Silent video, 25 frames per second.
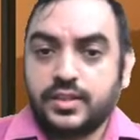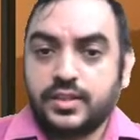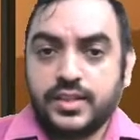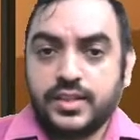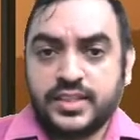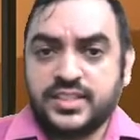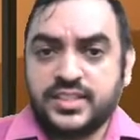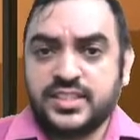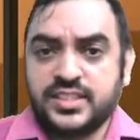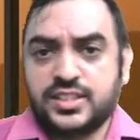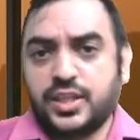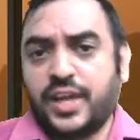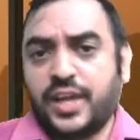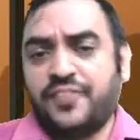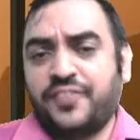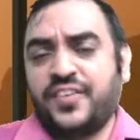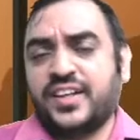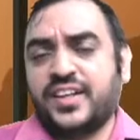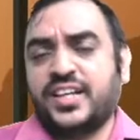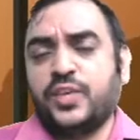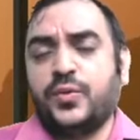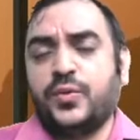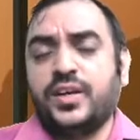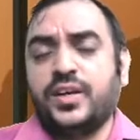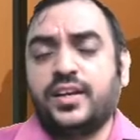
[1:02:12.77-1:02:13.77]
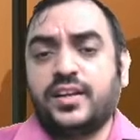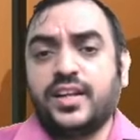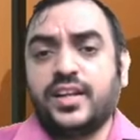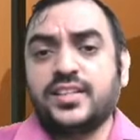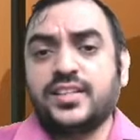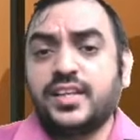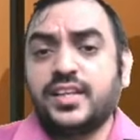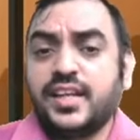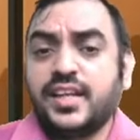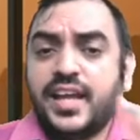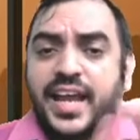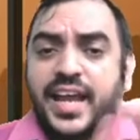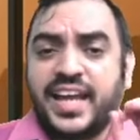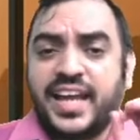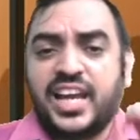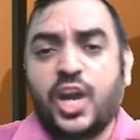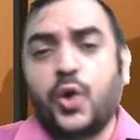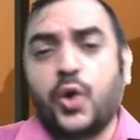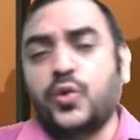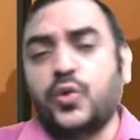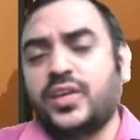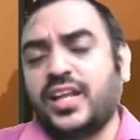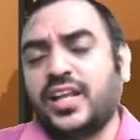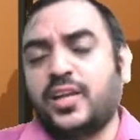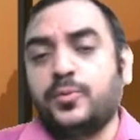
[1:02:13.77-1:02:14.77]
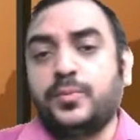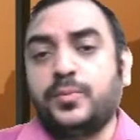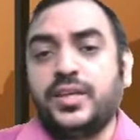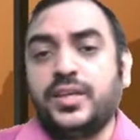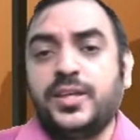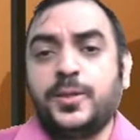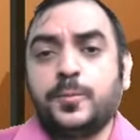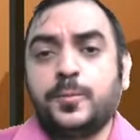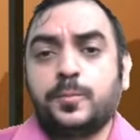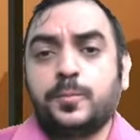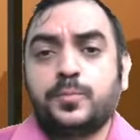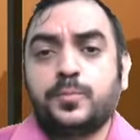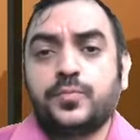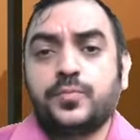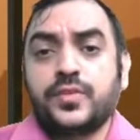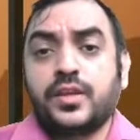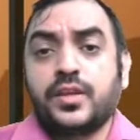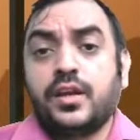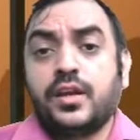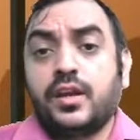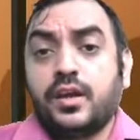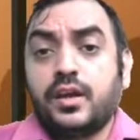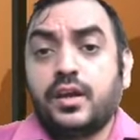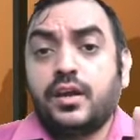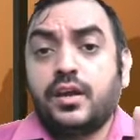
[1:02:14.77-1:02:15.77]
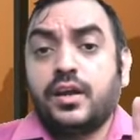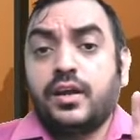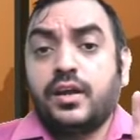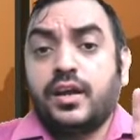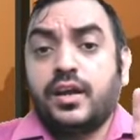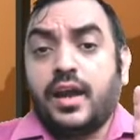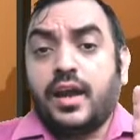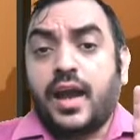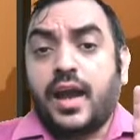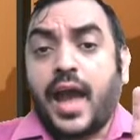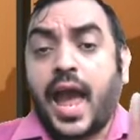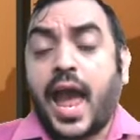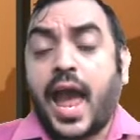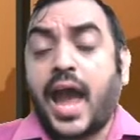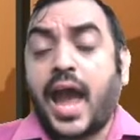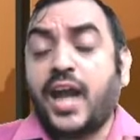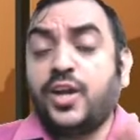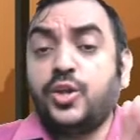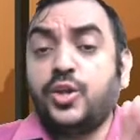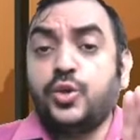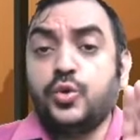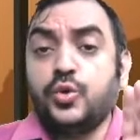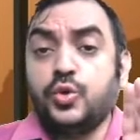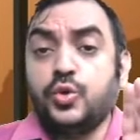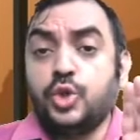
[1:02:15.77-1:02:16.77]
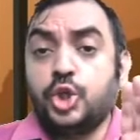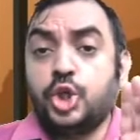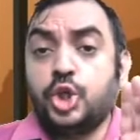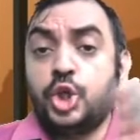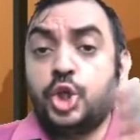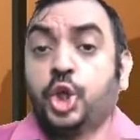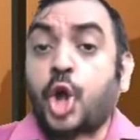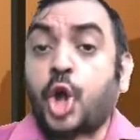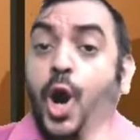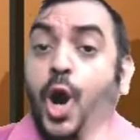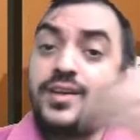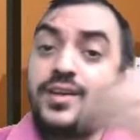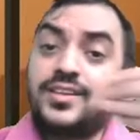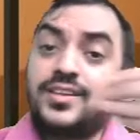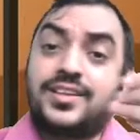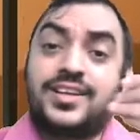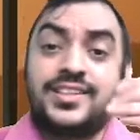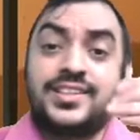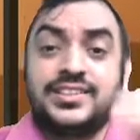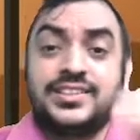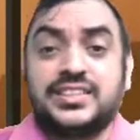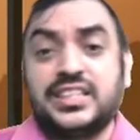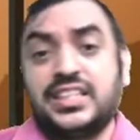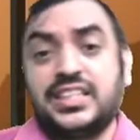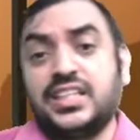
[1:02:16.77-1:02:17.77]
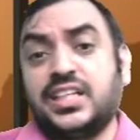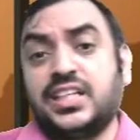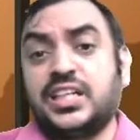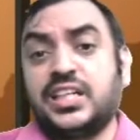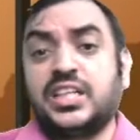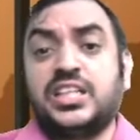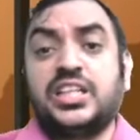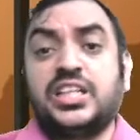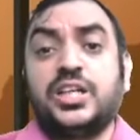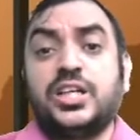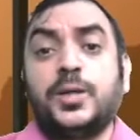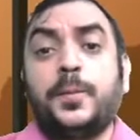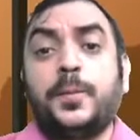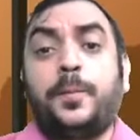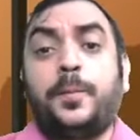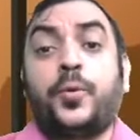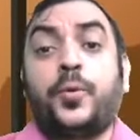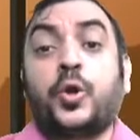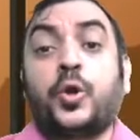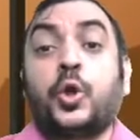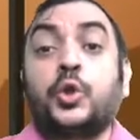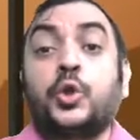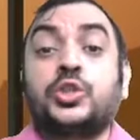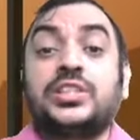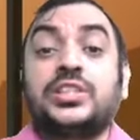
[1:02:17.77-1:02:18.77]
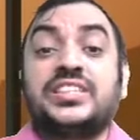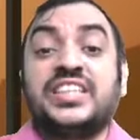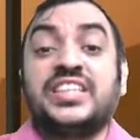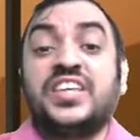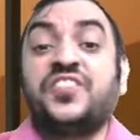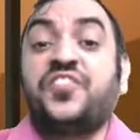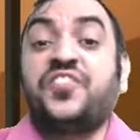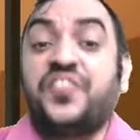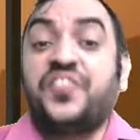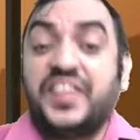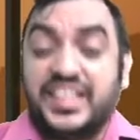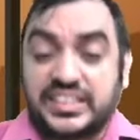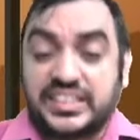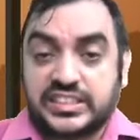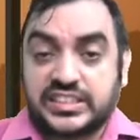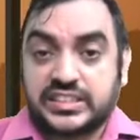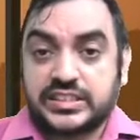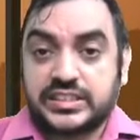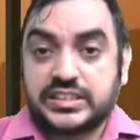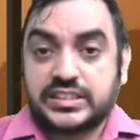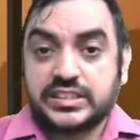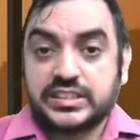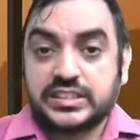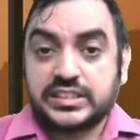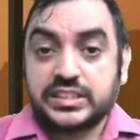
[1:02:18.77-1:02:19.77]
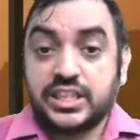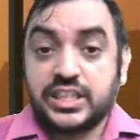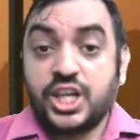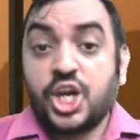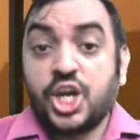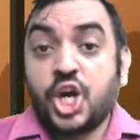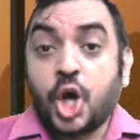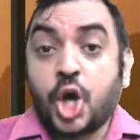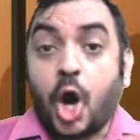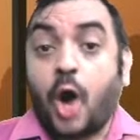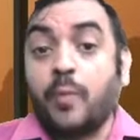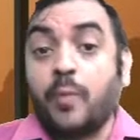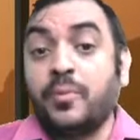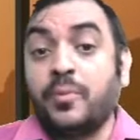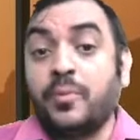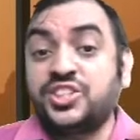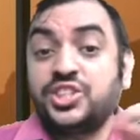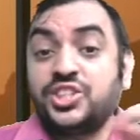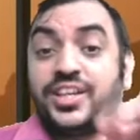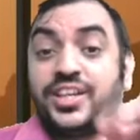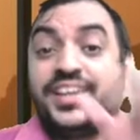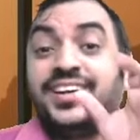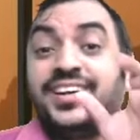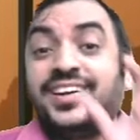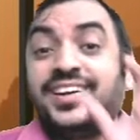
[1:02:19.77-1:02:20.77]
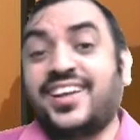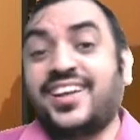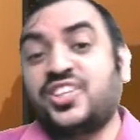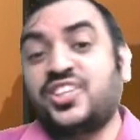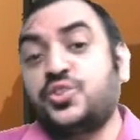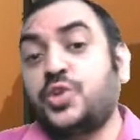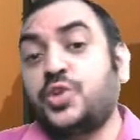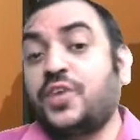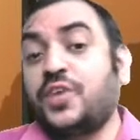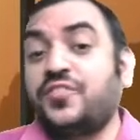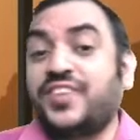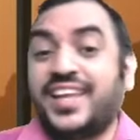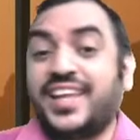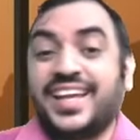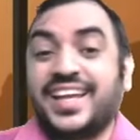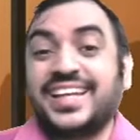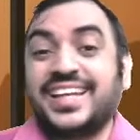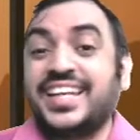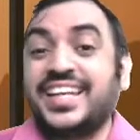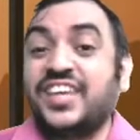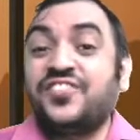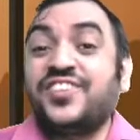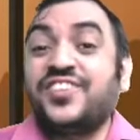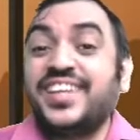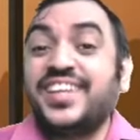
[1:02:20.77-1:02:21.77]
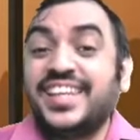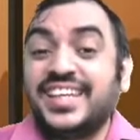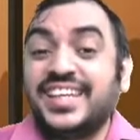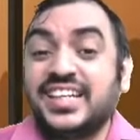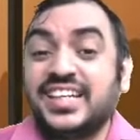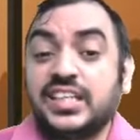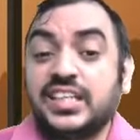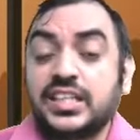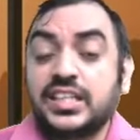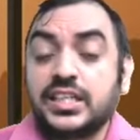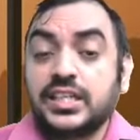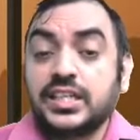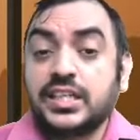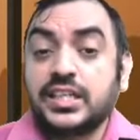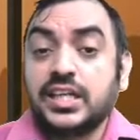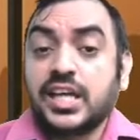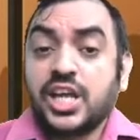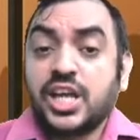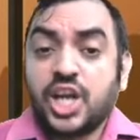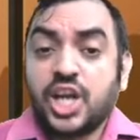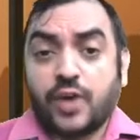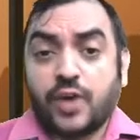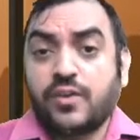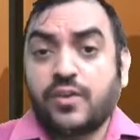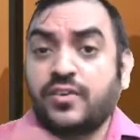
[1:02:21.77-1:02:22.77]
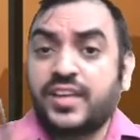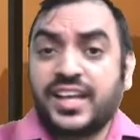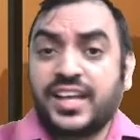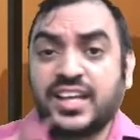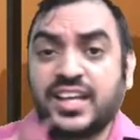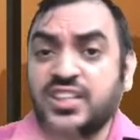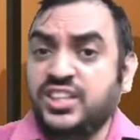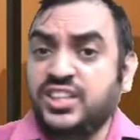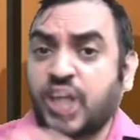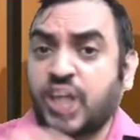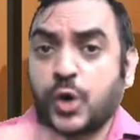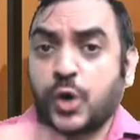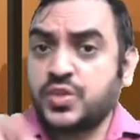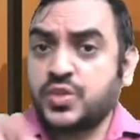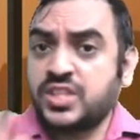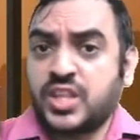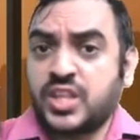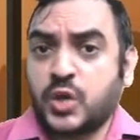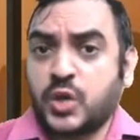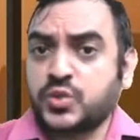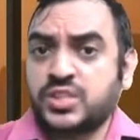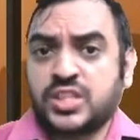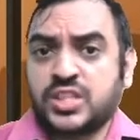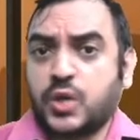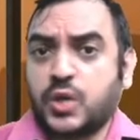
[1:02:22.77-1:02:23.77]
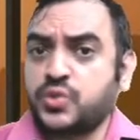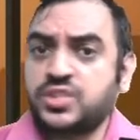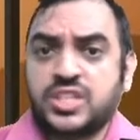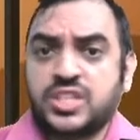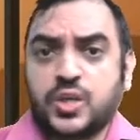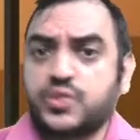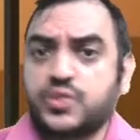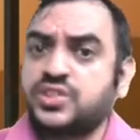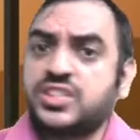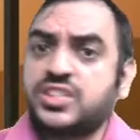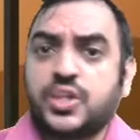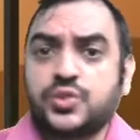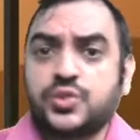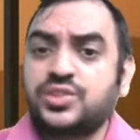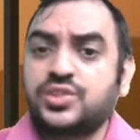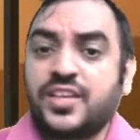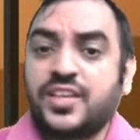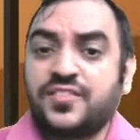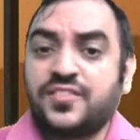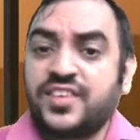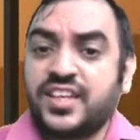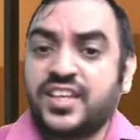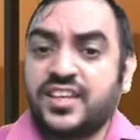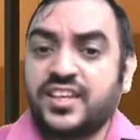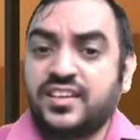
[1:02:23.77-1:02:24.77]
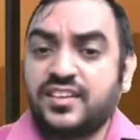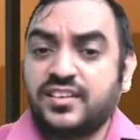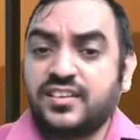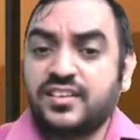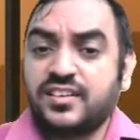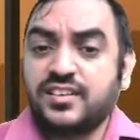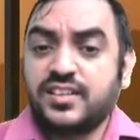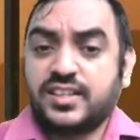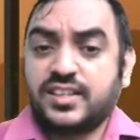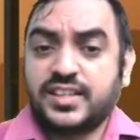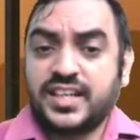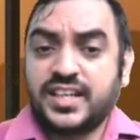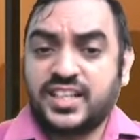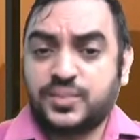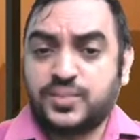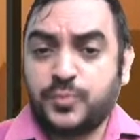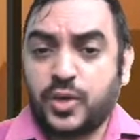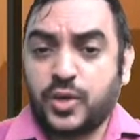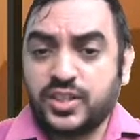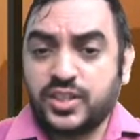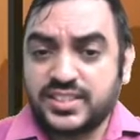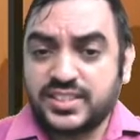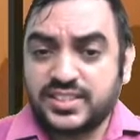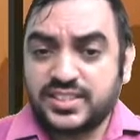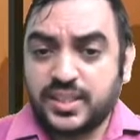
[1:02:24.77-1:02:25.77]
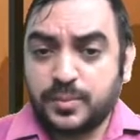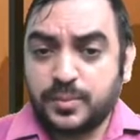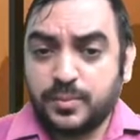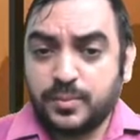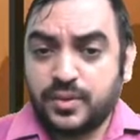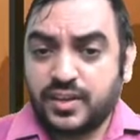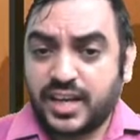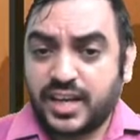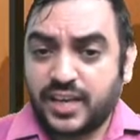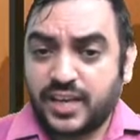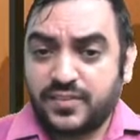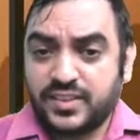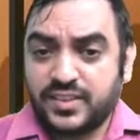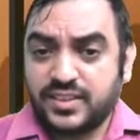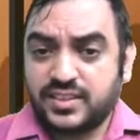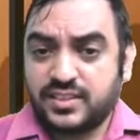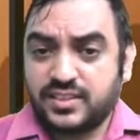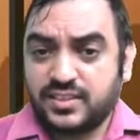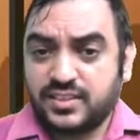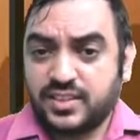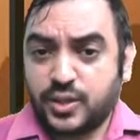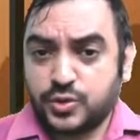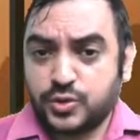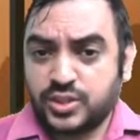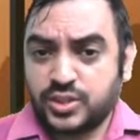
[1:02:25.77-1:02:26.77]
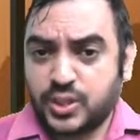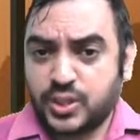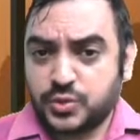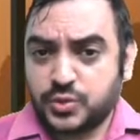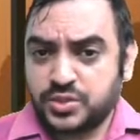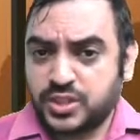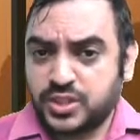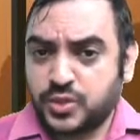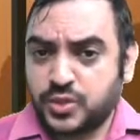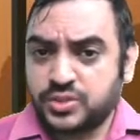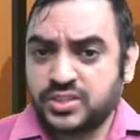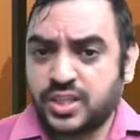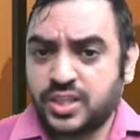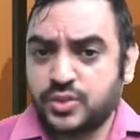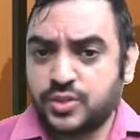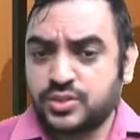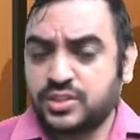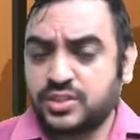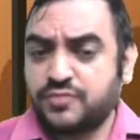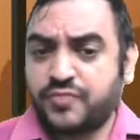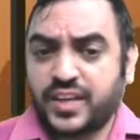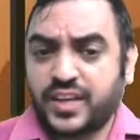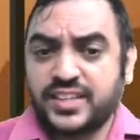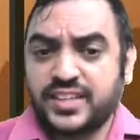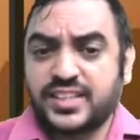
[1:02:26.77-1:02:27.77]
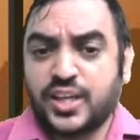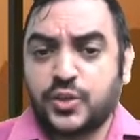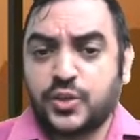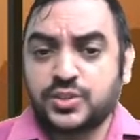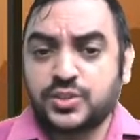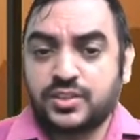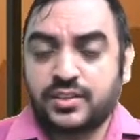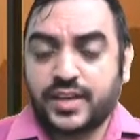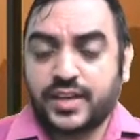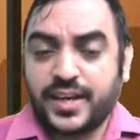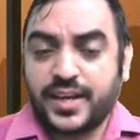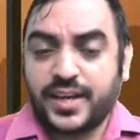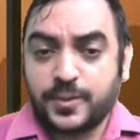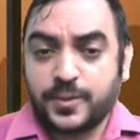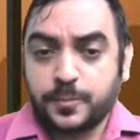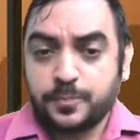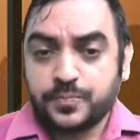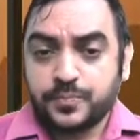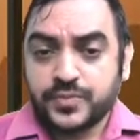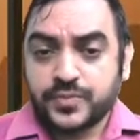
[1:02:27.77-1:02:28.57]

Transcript: This is the effective interest. And now tell me, have you not considered the processing fees, how much interest would have taken every year? I would have taken 1000, every year. That is what this number 11,000, 1000, 1000, 5000, right?